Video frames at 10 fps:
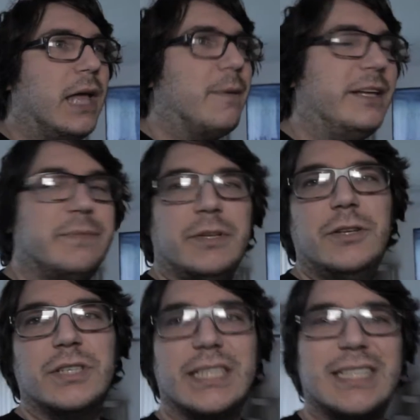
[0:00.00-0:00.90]
But I've just been
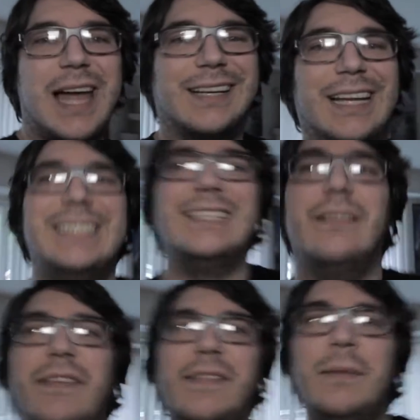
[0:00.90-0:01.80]
using the stock lens and
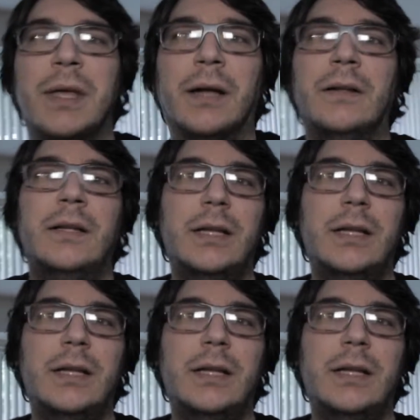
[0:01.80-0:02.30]
the 50 mil.